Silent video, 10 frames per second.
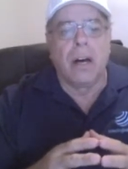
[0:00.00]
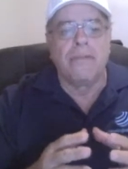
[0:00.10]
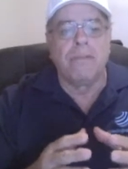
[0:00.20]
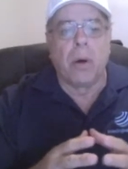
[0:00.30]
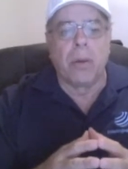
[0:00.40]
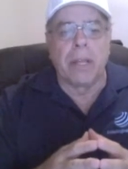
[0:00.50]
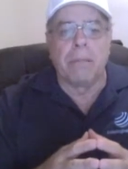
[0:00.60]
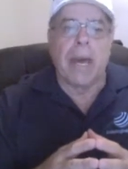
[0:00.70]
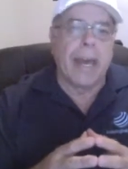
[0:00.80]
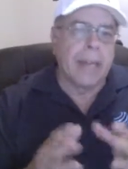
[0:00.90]
of
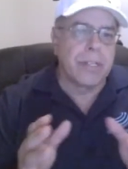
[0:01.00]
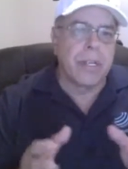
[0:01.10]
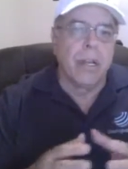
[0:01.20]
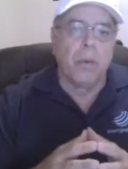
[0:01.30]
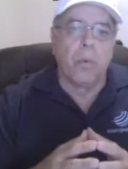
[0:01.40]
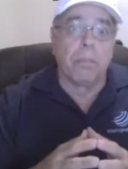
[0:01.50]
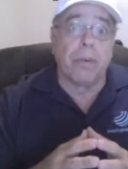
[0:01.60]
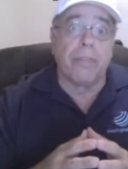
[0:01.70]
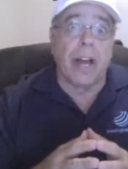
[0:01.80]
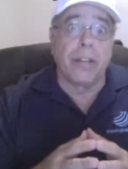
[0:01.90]
bowling bags will
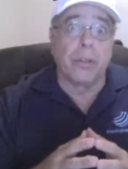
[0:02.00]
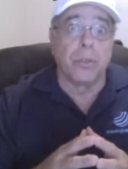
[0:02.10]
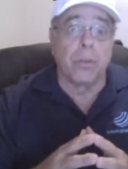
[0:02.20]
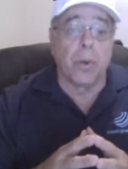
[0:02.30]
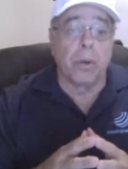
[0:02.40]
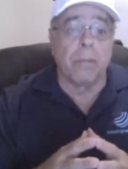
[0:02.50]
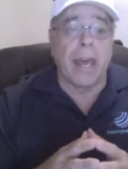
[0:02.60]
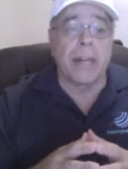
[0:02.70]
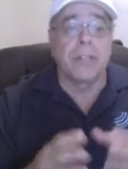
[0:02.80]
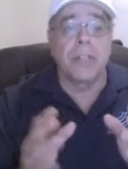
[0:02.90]
provide those roller
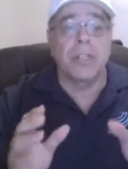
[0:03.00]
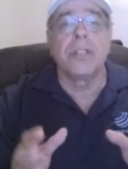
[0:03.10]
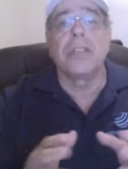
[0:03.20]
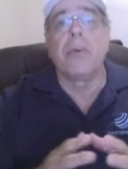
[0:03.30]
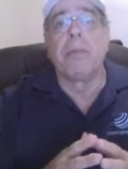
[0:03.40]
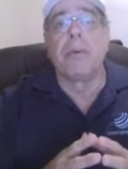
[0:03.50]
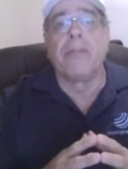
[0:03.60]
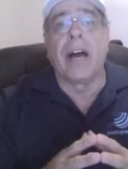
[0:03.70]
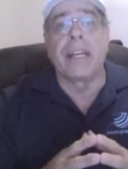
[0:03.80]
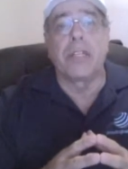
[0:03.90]
bags, just as they will
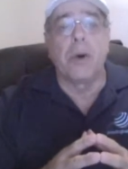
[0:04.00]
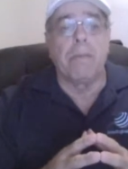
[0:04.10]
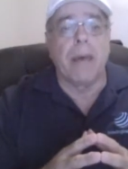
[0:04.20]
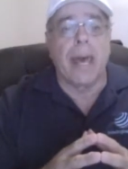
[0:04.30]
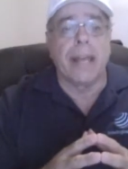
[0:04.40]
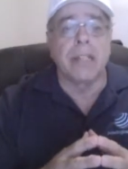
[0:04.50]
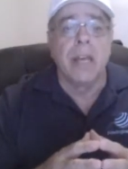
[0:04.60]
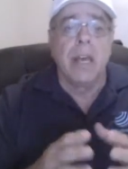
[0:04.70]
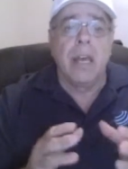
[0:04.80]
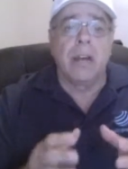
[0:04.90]
provide tote bags.
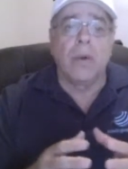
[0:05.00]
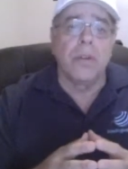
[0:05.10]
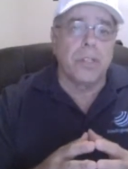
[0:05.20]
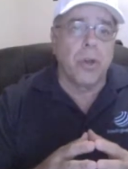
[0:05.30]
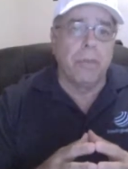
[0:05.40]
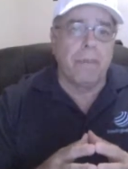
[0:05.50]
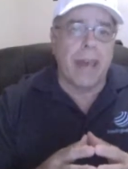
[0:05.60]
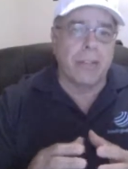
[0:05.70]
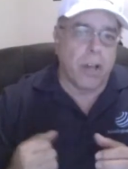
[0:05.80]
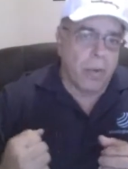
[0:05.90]
And of course, tote
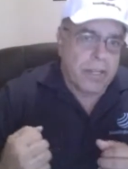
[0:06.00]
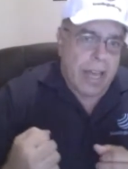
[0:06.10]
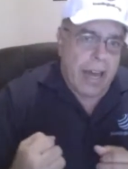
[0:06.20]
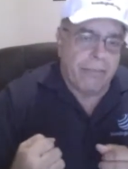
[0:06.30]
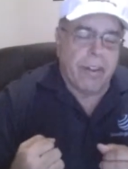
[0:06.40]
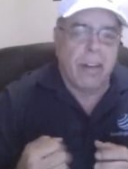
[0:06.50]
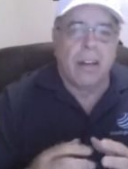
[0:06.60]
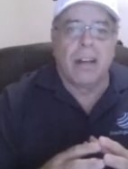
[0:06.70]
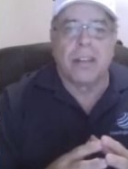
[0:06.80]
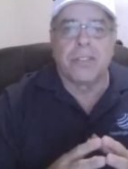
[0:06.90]
bags always have
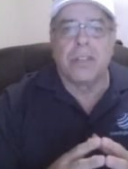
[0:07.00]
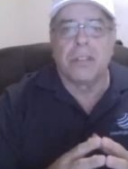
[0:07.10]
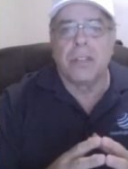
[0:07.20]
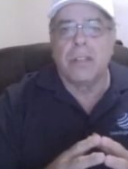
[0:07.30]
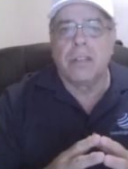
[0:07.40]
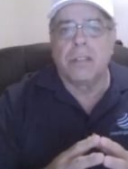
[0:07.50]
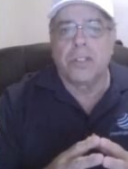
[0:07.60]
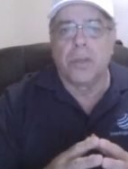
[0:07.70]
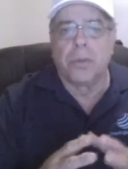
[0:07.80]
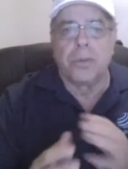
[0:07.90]
a, a, a
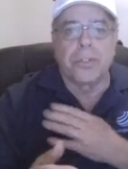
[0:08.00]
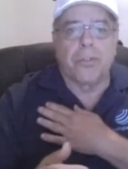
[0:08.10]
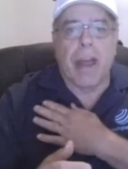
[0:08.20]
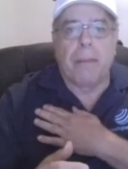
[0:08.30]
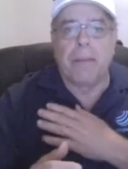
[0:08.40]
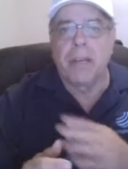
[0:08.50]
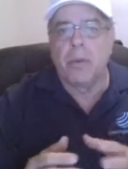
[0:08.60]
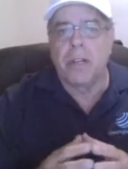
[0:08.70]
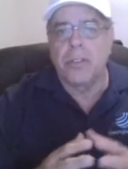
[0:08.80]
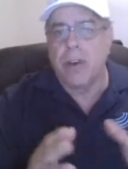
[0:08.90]
shoulder strap, and you
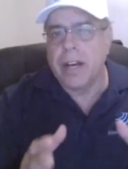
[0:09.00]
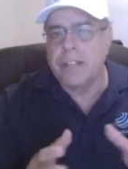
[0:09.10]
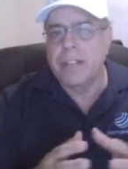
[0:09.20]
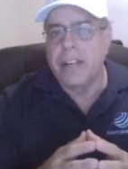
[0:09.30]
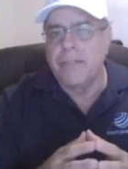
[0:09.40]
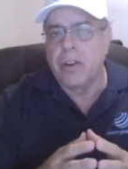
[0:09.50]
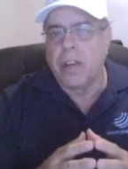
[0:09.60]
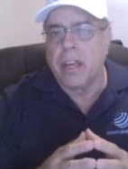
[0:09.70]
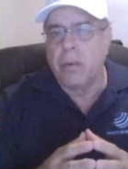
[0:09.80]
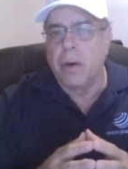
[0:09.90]
want to try to see if you
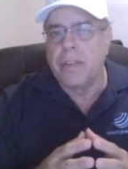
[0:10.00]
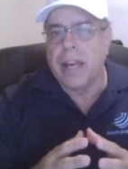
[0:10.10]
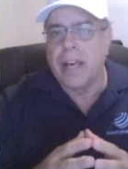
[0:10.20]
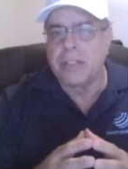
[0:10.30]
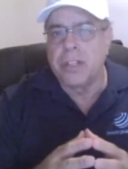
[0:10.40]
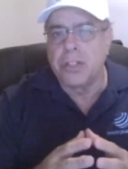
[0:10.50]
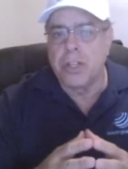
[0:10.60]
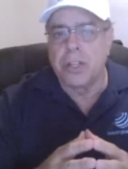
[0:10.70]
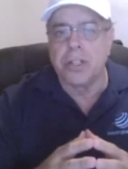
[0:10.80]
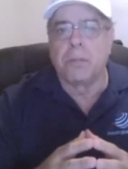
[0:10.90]
can get one that has an
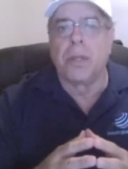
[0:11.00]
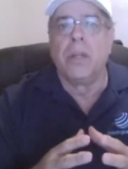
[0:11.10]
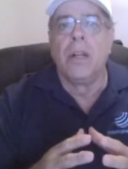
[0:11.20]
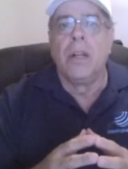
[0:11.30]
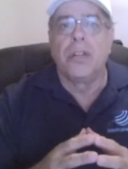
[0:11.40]
adjustable